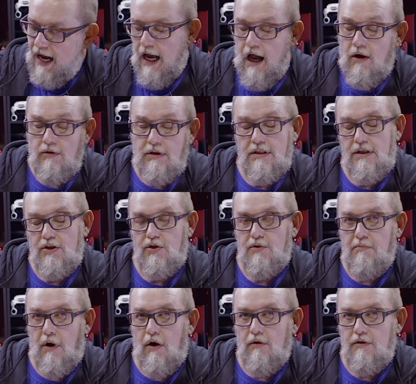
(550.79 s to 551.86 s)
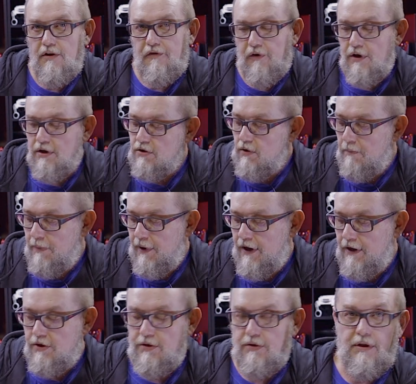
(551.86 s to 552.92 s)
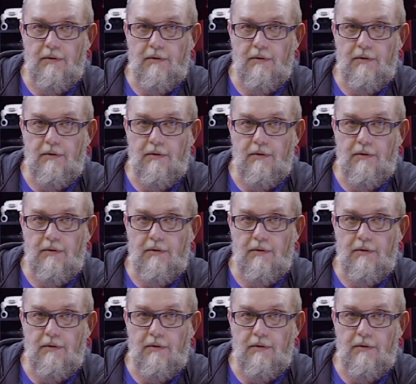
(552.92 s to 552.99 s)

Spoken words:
how this is small difference compared to